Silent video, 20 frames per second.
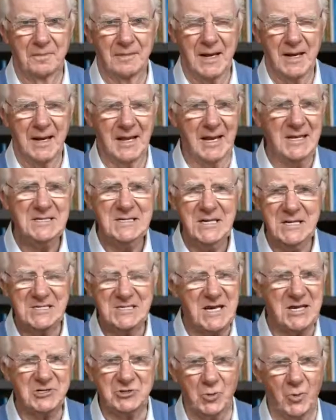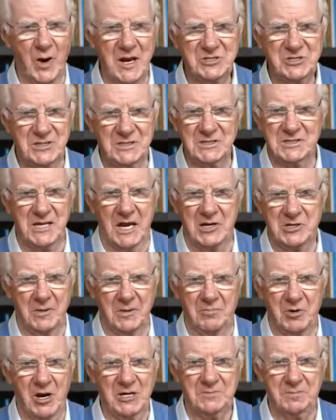It isn't the situations that
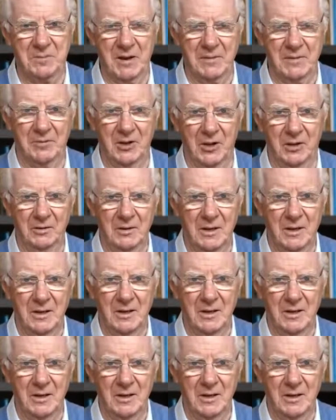depress people.